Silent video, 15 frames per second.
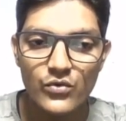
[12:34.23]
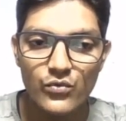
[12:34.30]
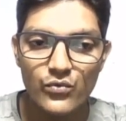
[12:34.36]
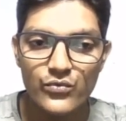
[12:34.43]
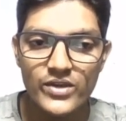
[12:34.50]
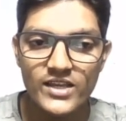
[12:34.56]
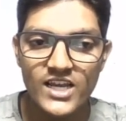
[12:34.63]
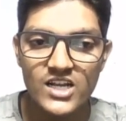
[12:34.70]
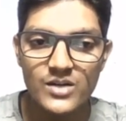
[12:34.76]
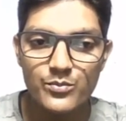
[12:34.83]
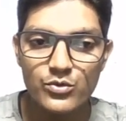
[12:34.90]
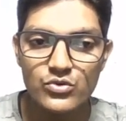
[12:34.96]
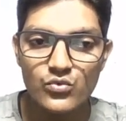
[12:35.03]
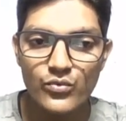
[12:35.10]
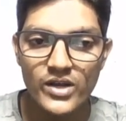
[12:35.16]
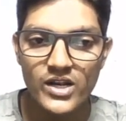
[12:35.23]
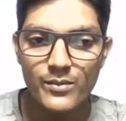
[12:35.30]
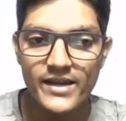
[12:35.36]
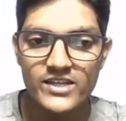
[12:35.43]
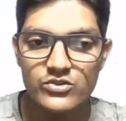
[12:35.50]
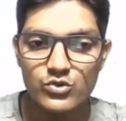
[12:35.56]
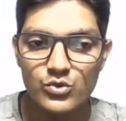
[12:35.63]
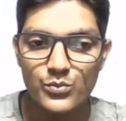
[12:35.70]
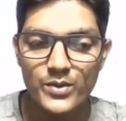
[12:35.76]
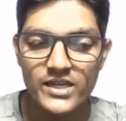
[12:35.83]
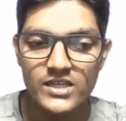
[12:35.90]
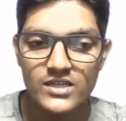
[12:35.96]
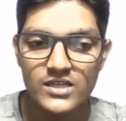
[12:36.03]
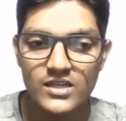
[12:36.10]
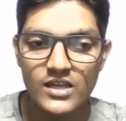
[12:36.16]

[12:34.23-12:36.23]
we can put 1 by 2 pi,